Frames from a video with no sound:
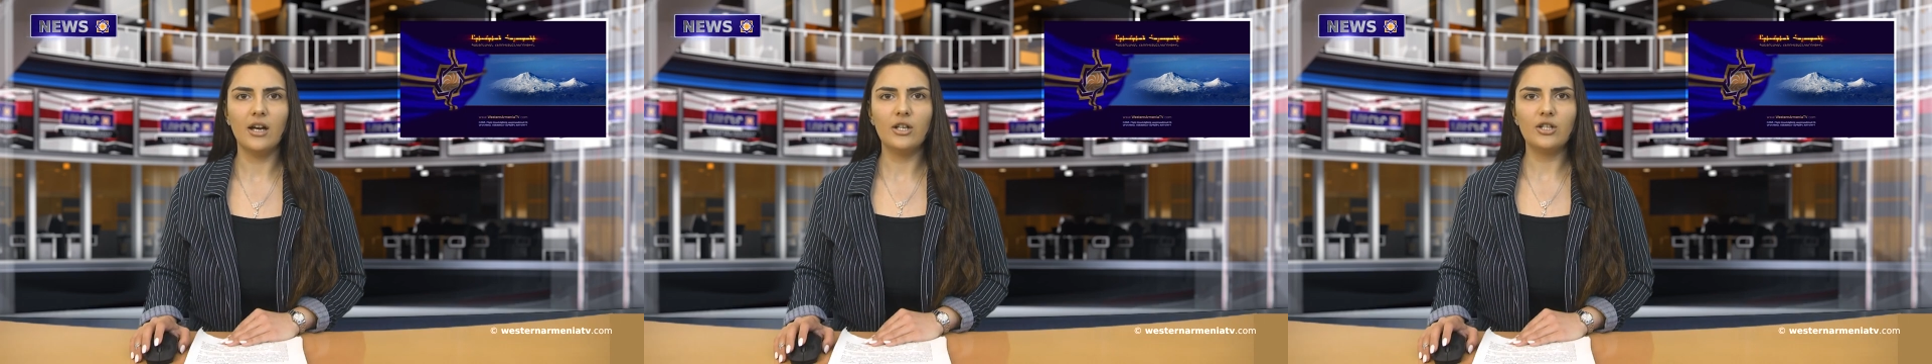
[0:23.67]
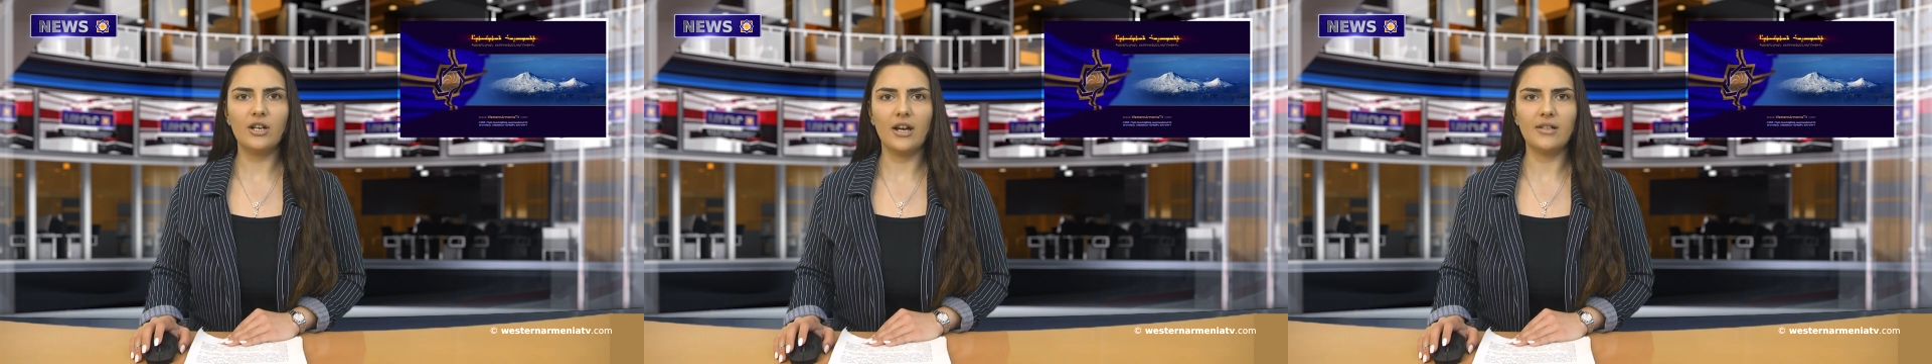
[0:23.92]

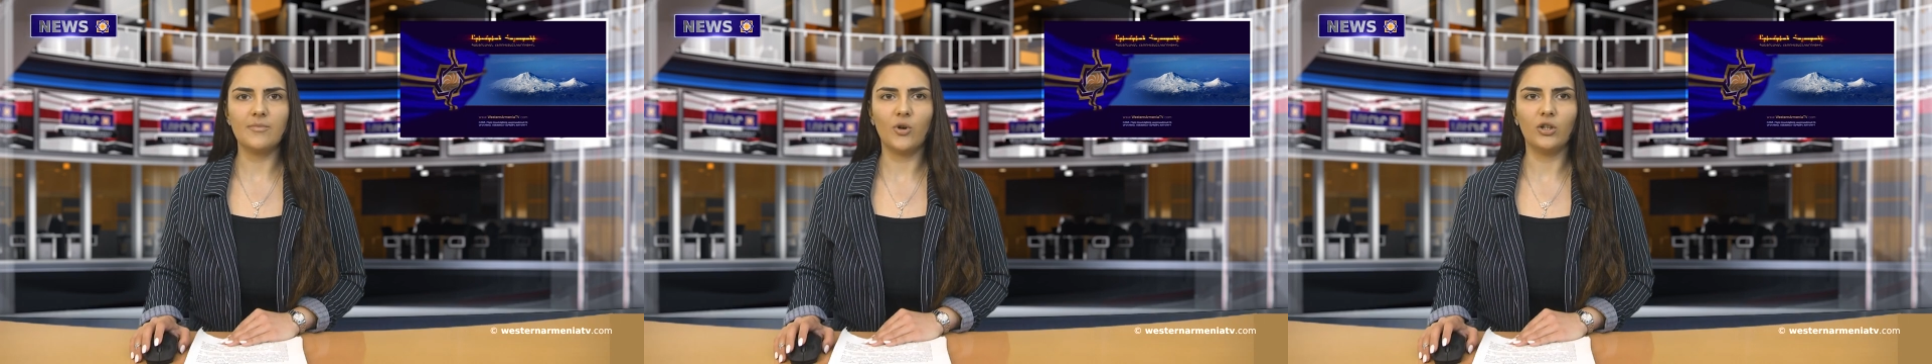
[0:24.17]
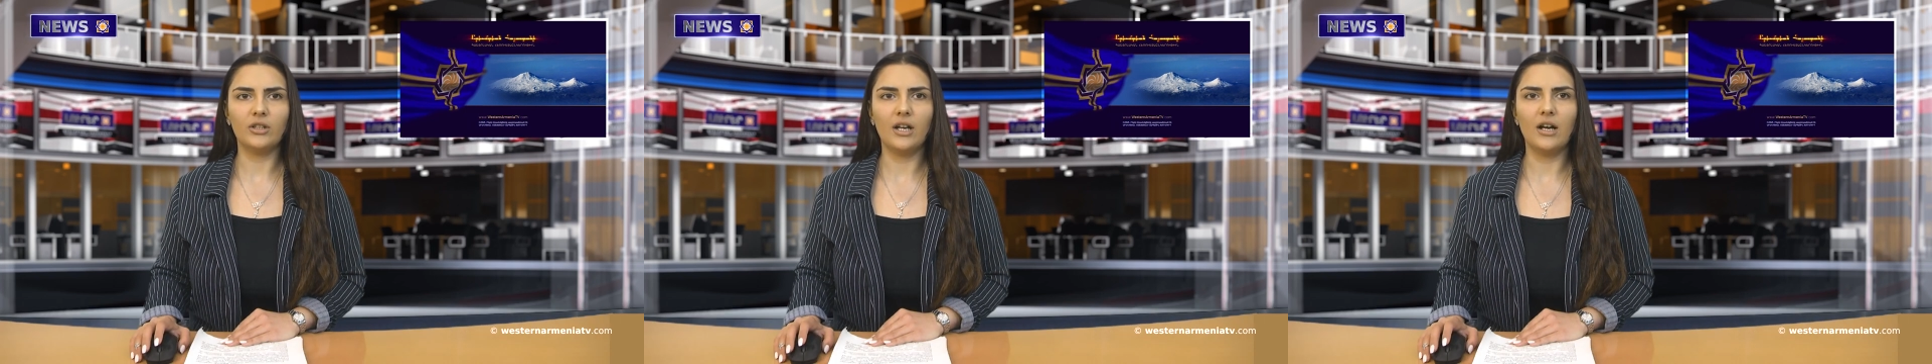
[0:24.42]
Today's
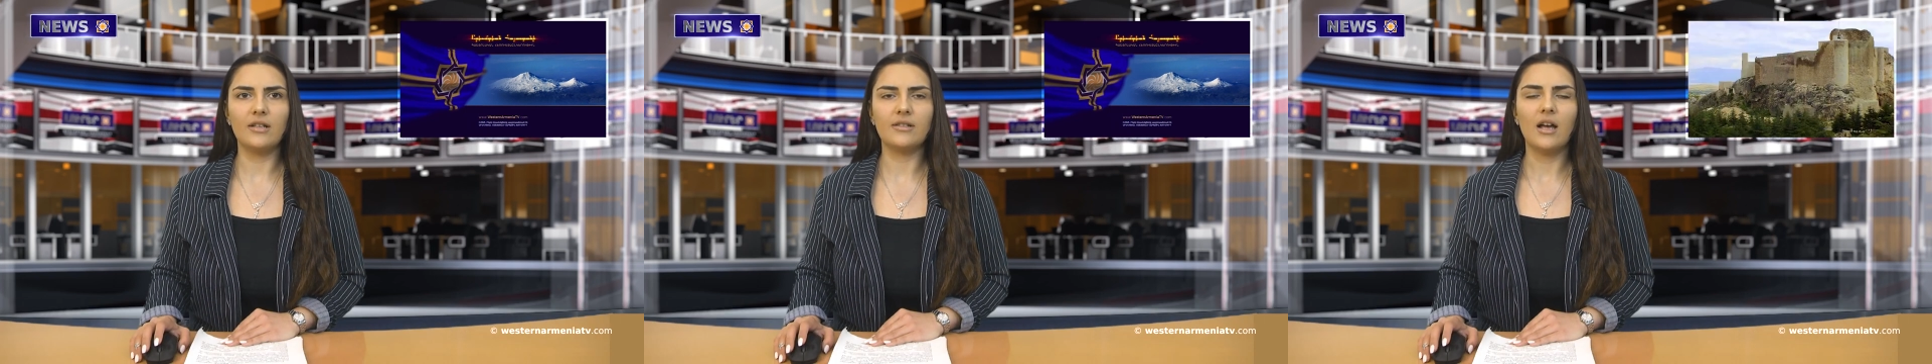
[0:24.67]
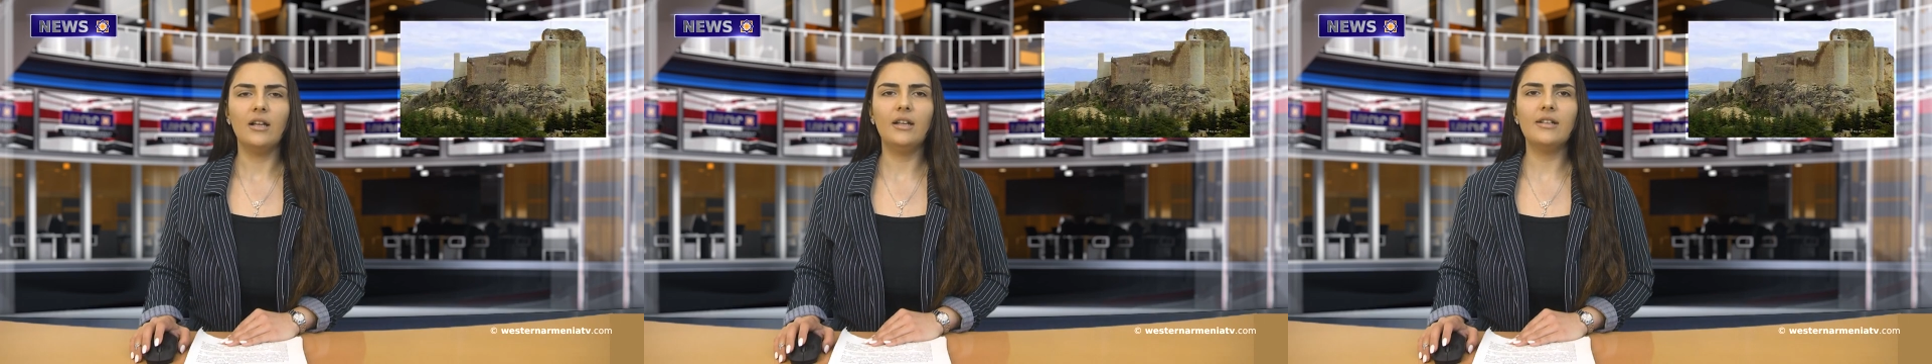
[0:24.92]
broadcast.
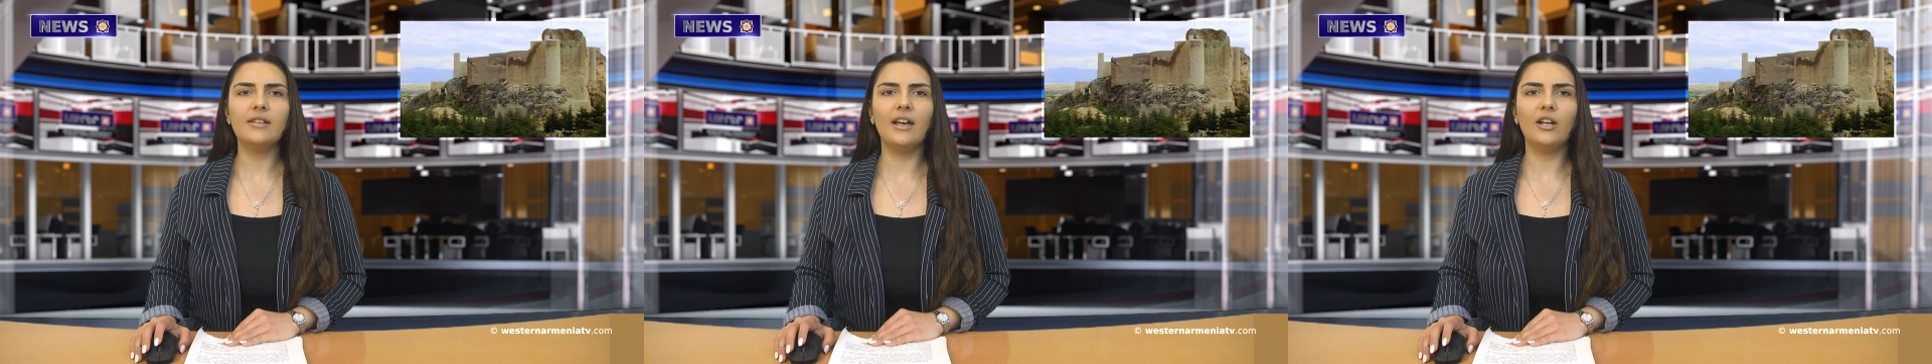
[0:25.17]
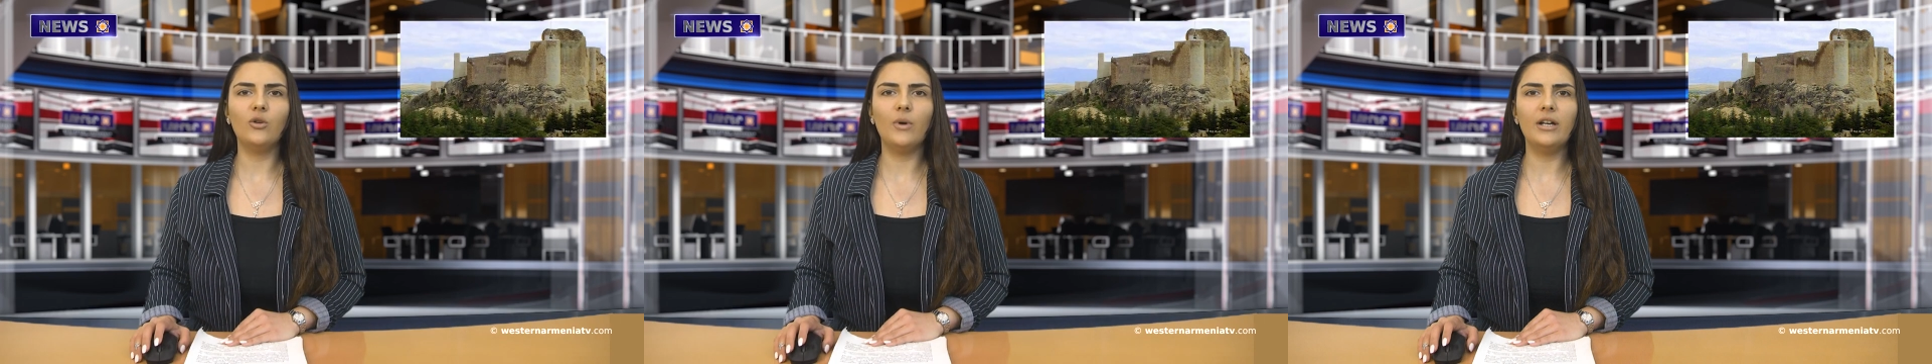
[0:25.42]
Let's get
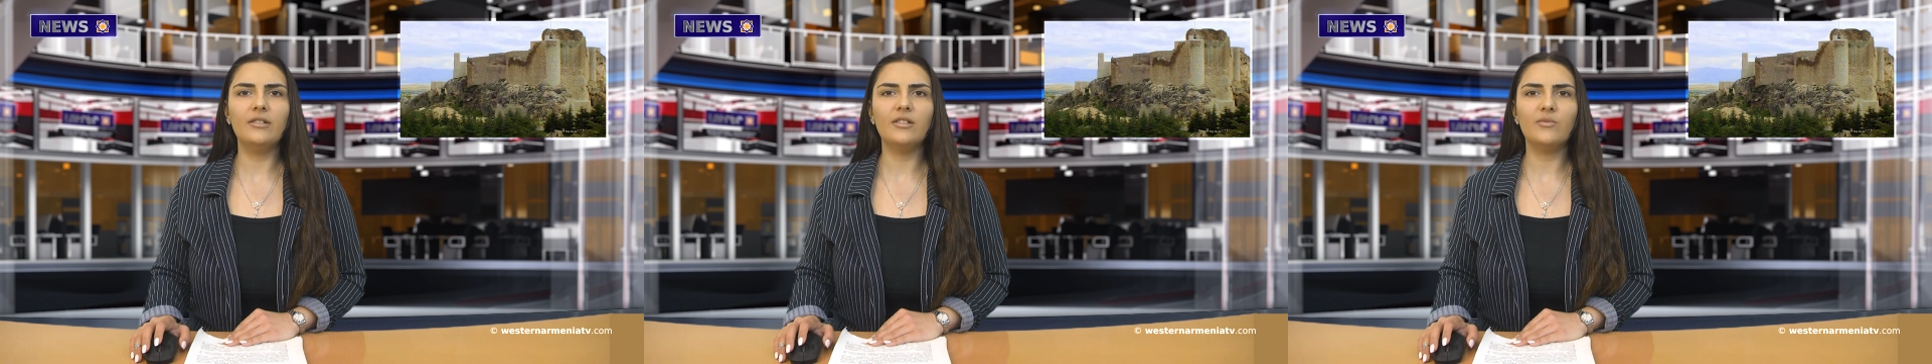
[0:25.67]
acquainted